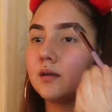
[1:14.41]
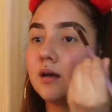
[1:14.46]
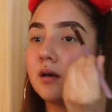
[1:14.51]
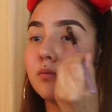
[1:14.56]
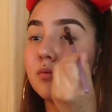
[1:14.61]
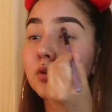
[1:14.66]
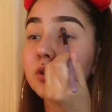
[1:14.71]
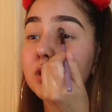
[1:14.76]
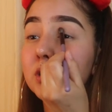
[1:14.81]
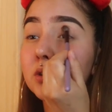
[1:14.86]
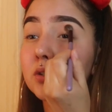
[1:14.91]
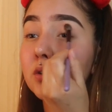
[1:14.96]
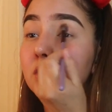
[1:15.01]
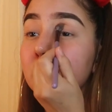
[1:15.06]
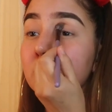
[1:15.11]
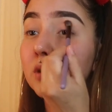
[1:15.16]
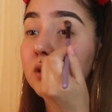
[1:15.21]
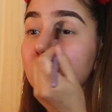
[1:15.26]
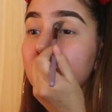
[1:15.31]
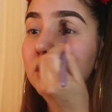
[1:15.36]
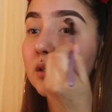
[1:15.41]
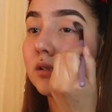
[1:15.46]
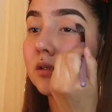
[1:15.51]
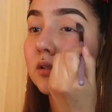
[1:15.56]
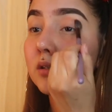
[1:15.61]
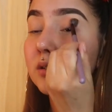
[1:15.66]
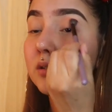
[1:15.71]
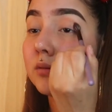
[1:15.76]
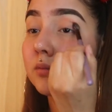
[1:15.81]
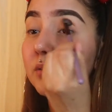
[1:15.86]
And we're just going to
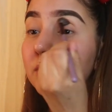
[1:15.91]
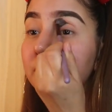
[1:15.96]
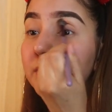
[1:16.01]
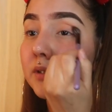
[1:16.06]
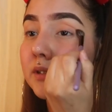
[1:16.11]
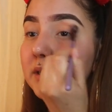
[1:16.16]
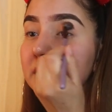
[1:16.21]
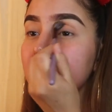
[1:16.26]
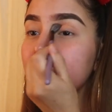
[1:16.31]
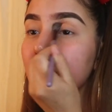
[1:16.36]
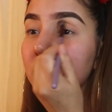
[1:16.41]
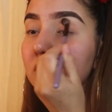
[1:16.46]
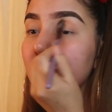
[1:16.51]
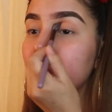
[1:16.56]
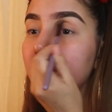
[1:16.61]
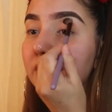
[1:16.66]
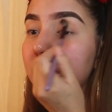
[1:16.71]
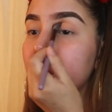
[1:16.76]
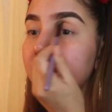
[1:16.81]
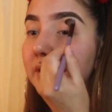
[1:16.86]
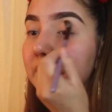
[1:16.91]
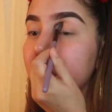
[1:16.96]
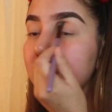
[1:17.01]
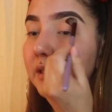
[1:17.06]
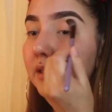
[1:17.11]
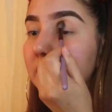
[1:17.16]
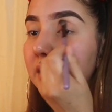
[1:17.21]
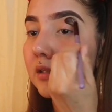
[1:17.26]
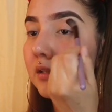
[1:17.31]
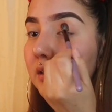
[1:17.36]
put this all over
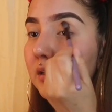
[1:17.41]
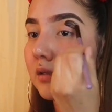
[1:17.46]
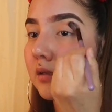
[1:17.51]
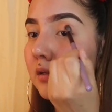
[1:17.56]
everything.